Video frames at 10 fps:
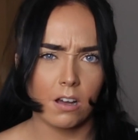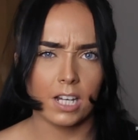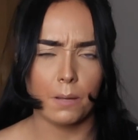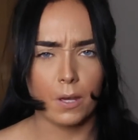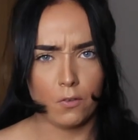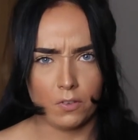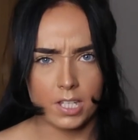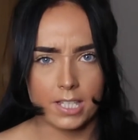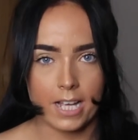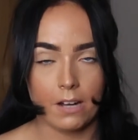likely be for
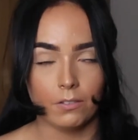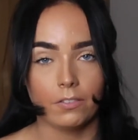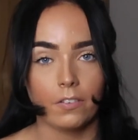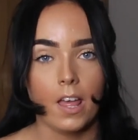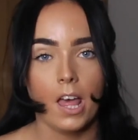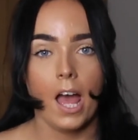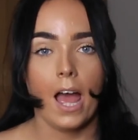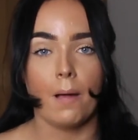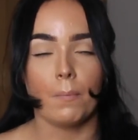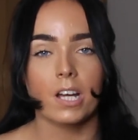yourself.
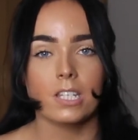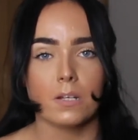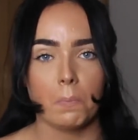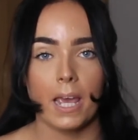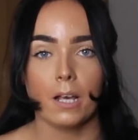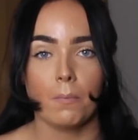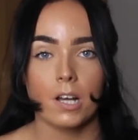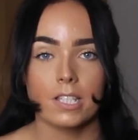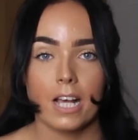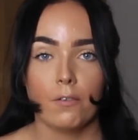I did pick
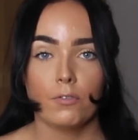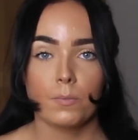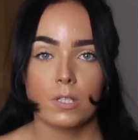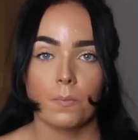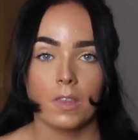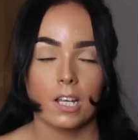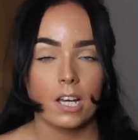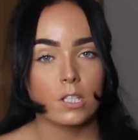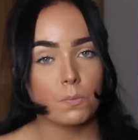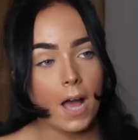myself up something
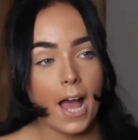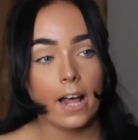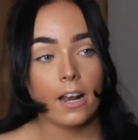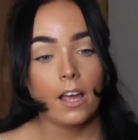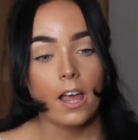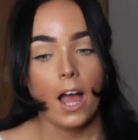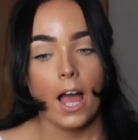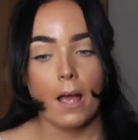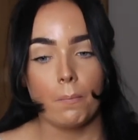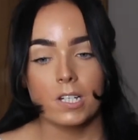as well.
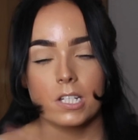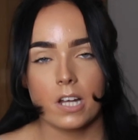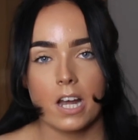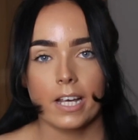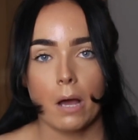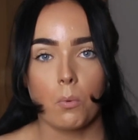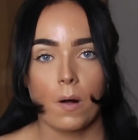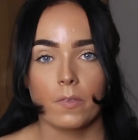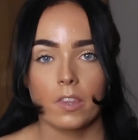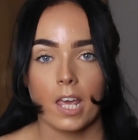I did only get
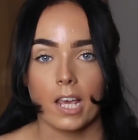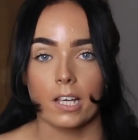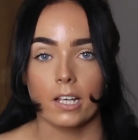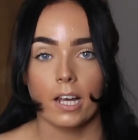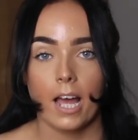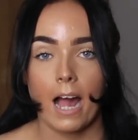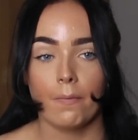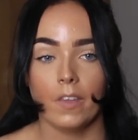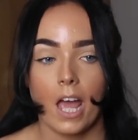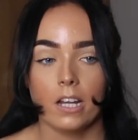one thing,
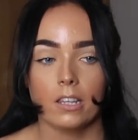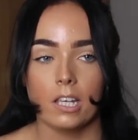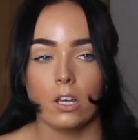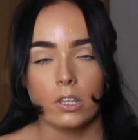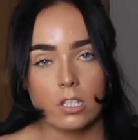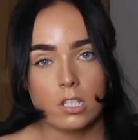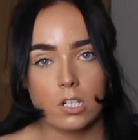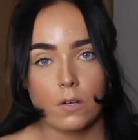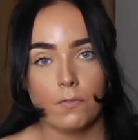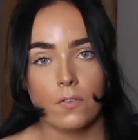and then the other
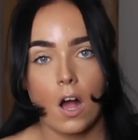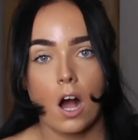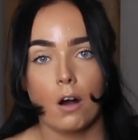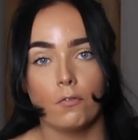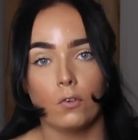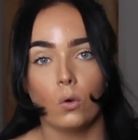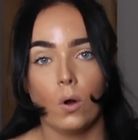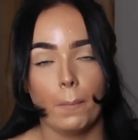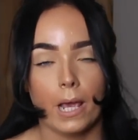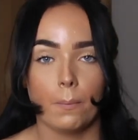stuff are
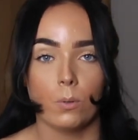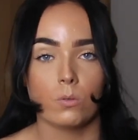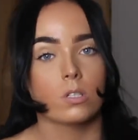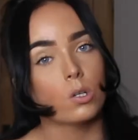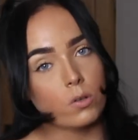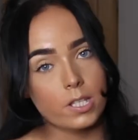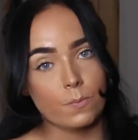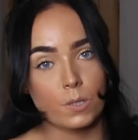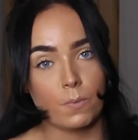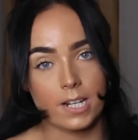for people's
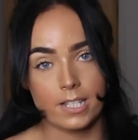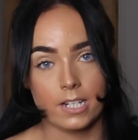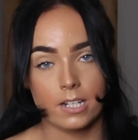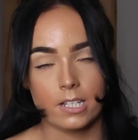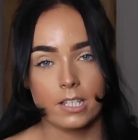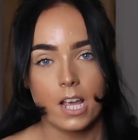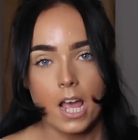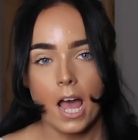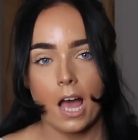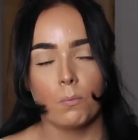Christmas presents,
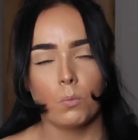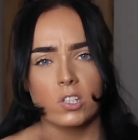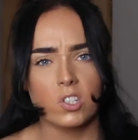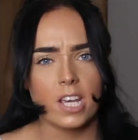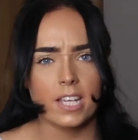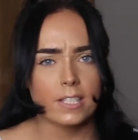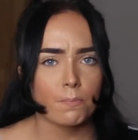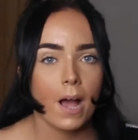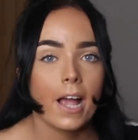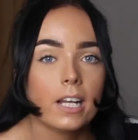which
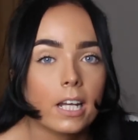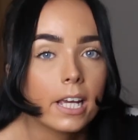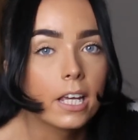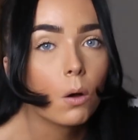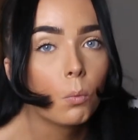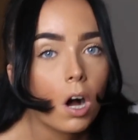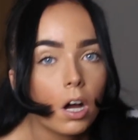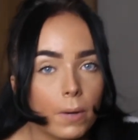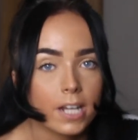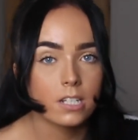is mainly what
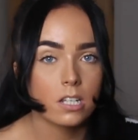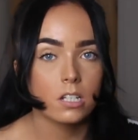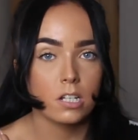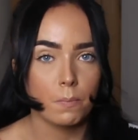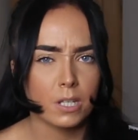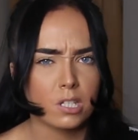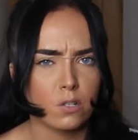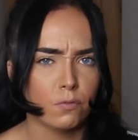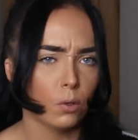I went to Bicester